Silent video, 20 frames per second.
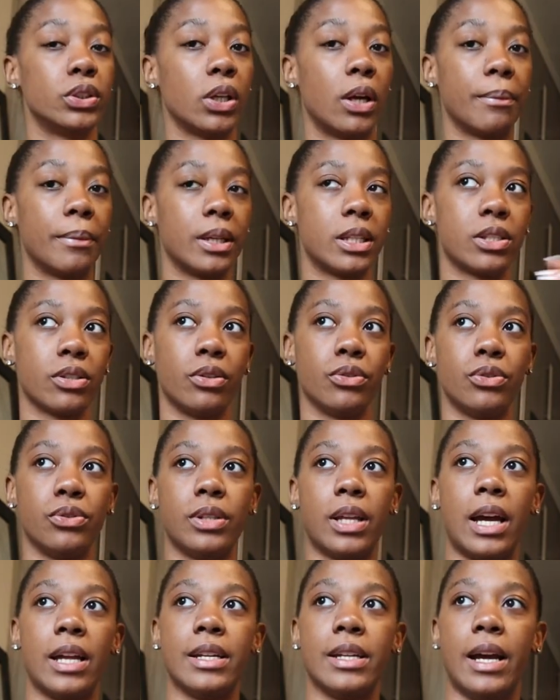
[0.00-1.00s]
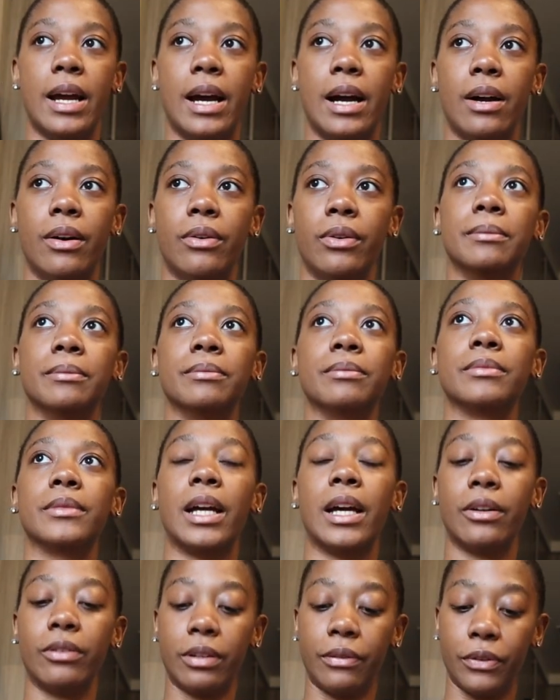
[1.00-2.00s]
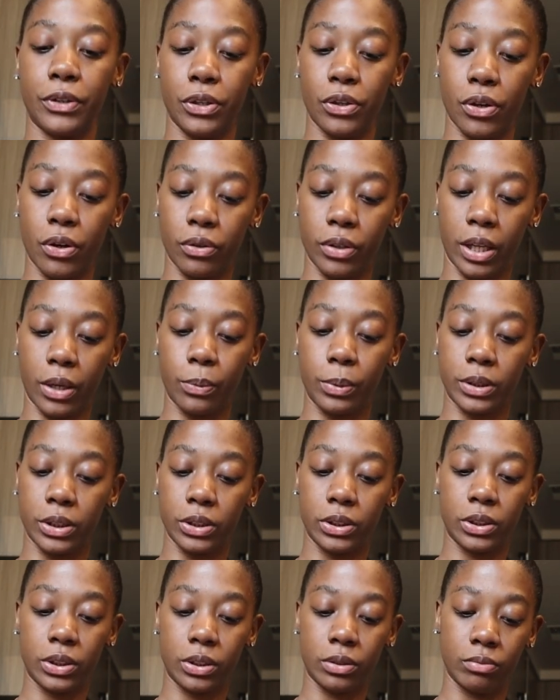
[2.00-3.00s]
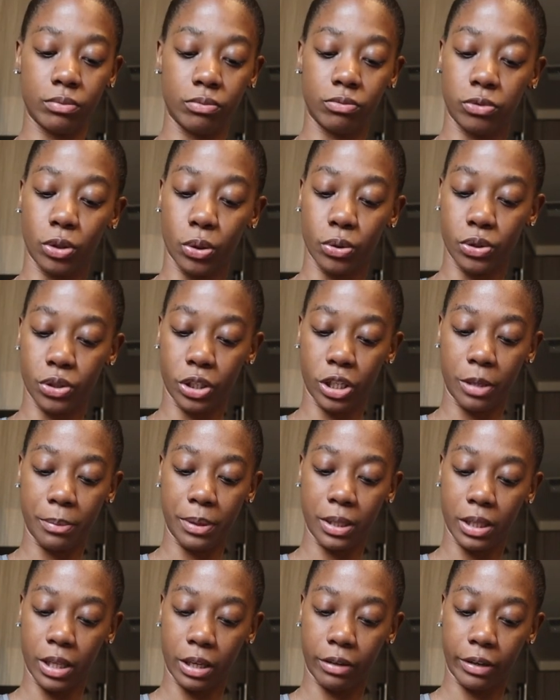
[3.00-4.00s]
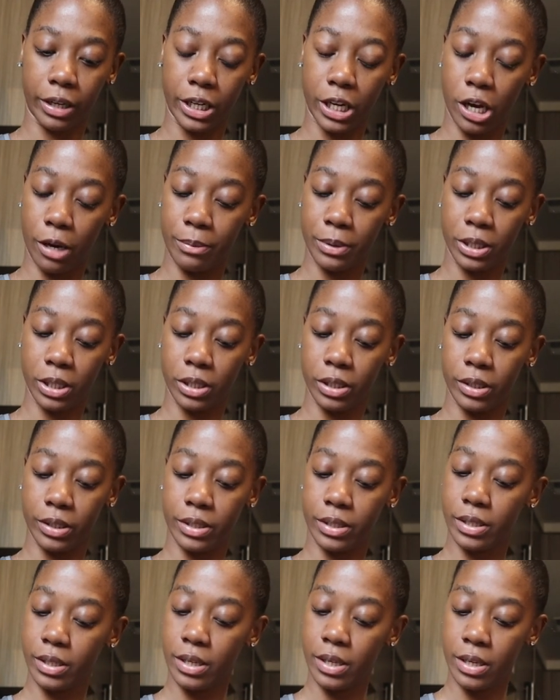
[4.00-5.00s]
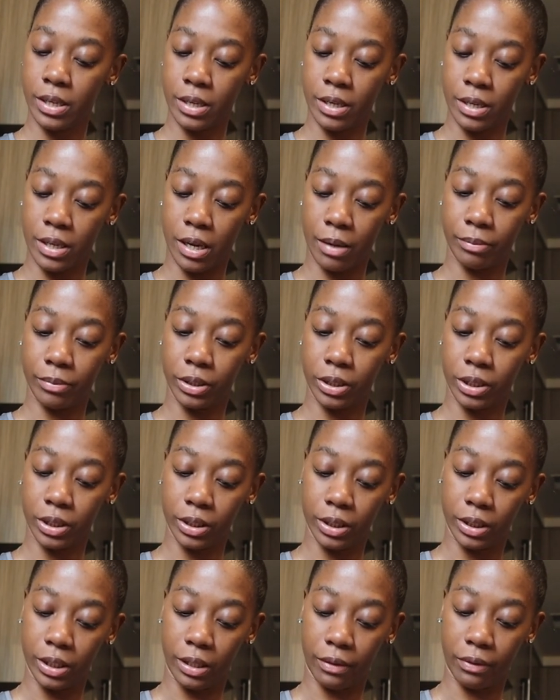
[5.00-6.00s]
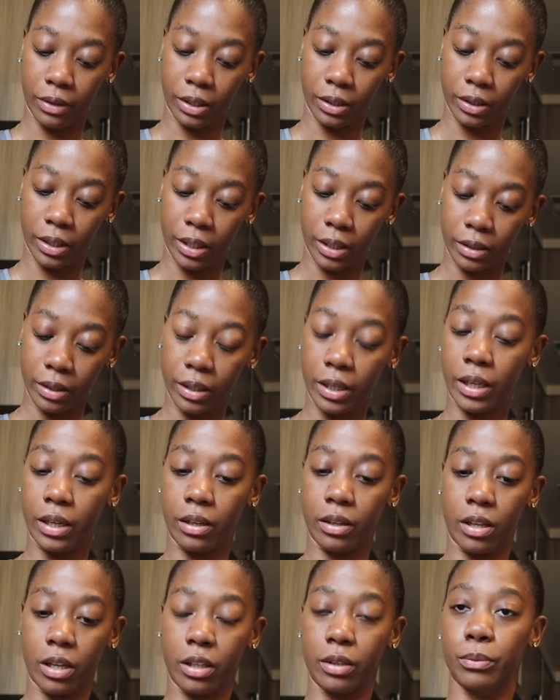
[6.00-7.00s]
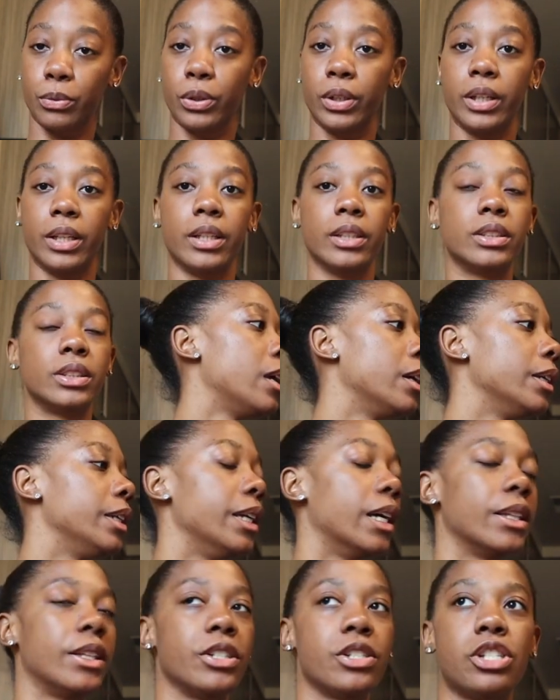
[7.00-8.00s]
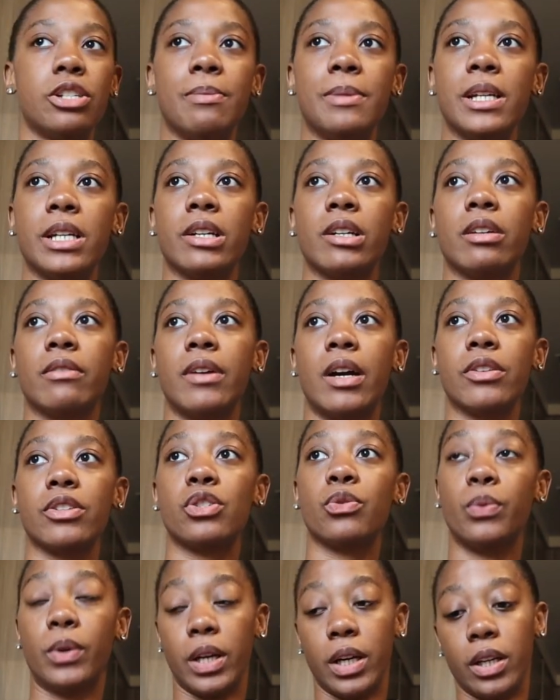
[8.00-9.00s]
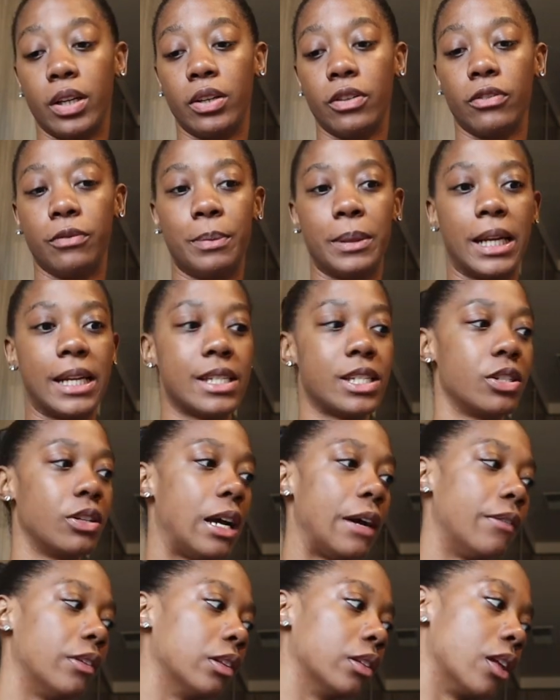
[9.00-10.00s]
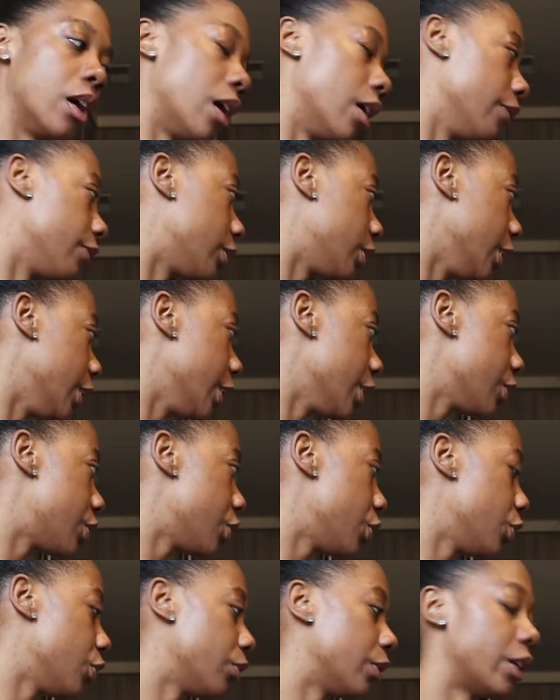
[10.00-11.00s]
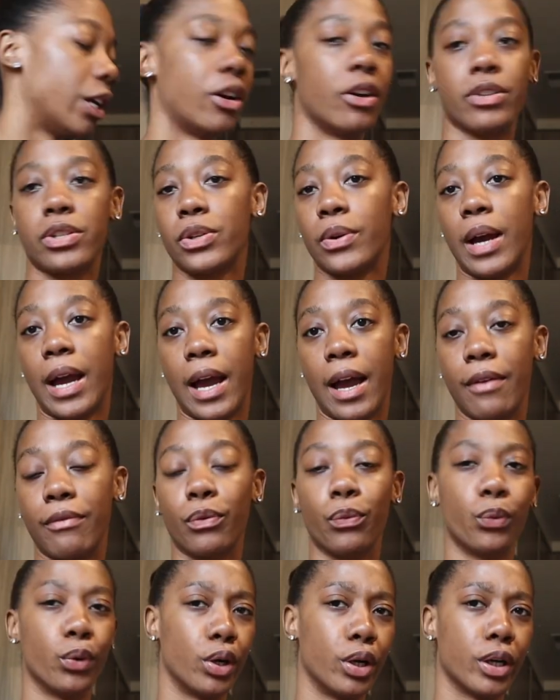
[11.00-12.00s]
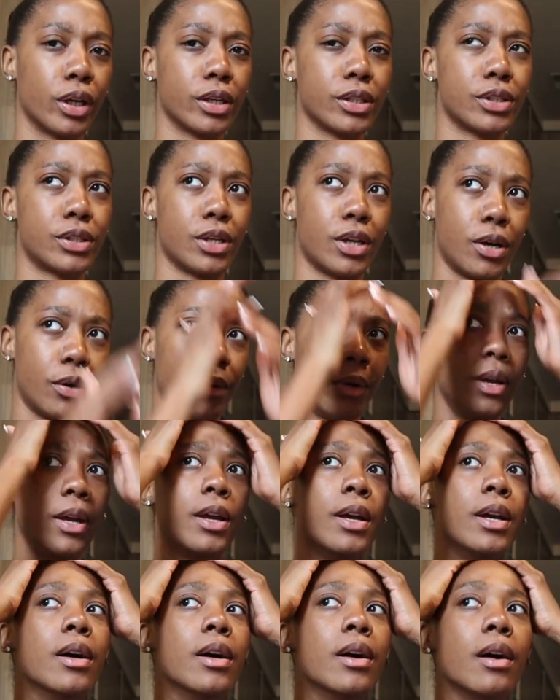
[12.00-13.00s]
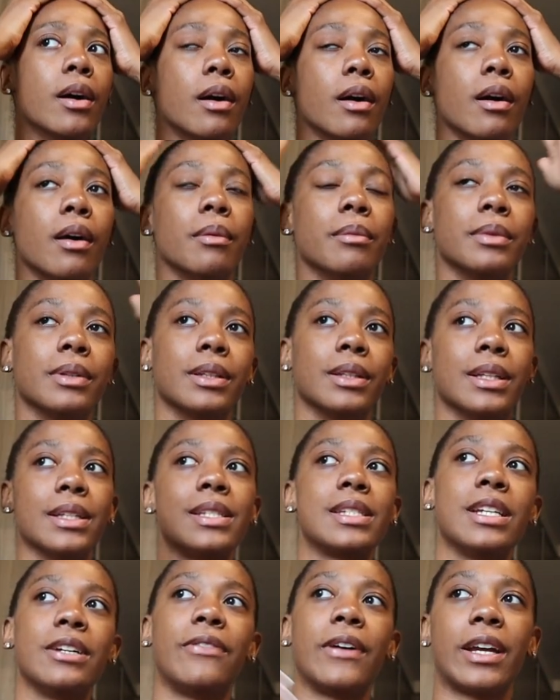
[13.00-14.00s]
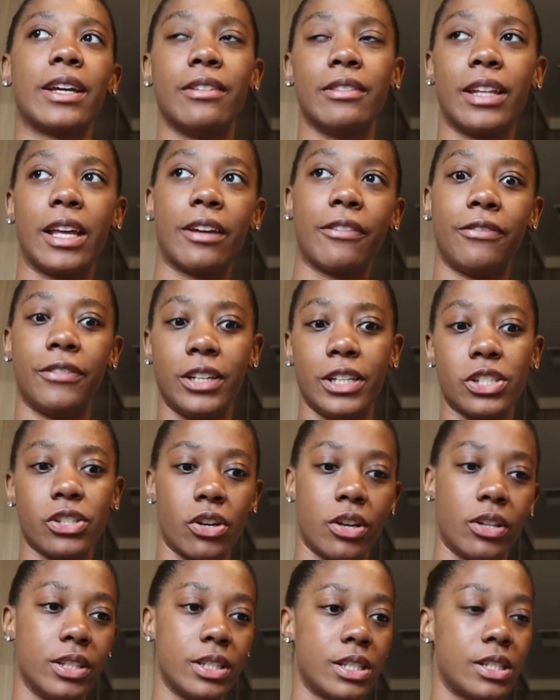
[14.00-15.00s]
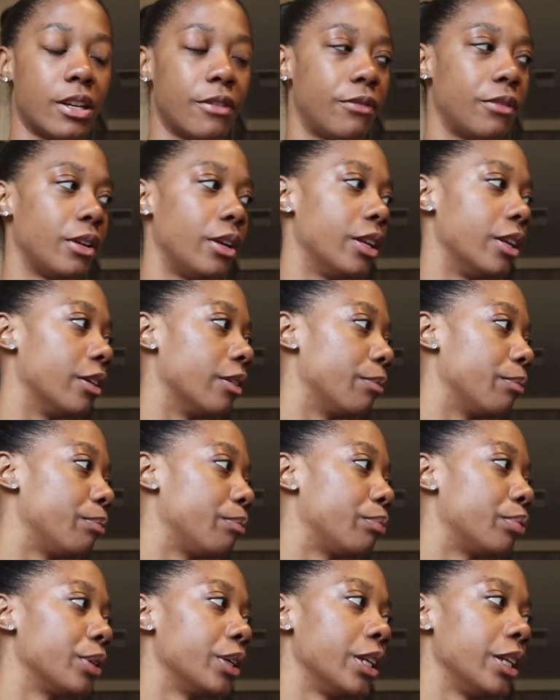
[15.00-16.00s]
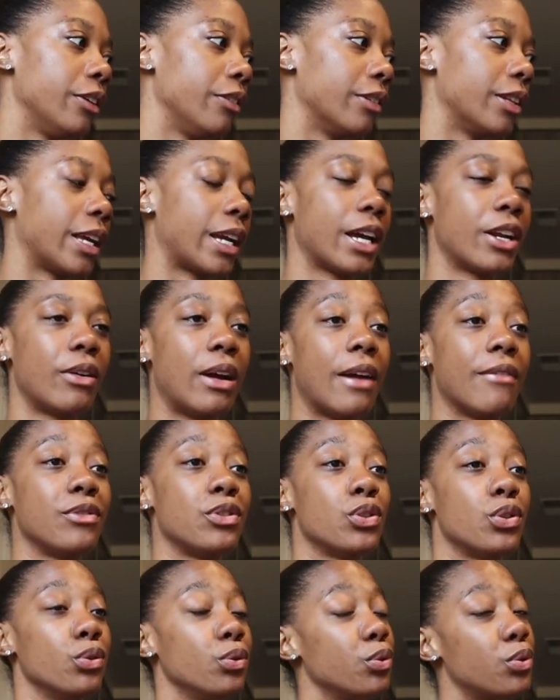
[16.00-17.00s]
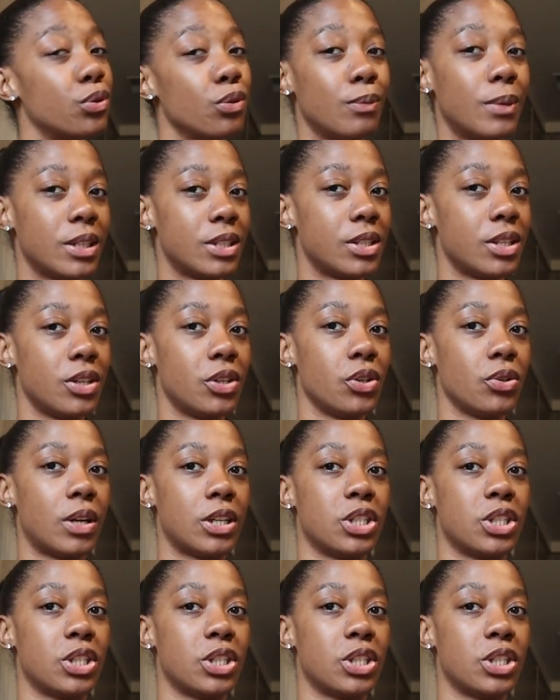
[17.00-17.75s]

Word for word: So I'm about to go do that now. Um, I don't even know like what the roads are gonna be like right now because I'm literally leaving like 8 o'clock in the morning. So, yeah, they should be here around 12, but I still have a lot of cleaning to do and I also have work. So um, let's see if I can like finish all this stuff in a pretty, like I don't have too, too much to do.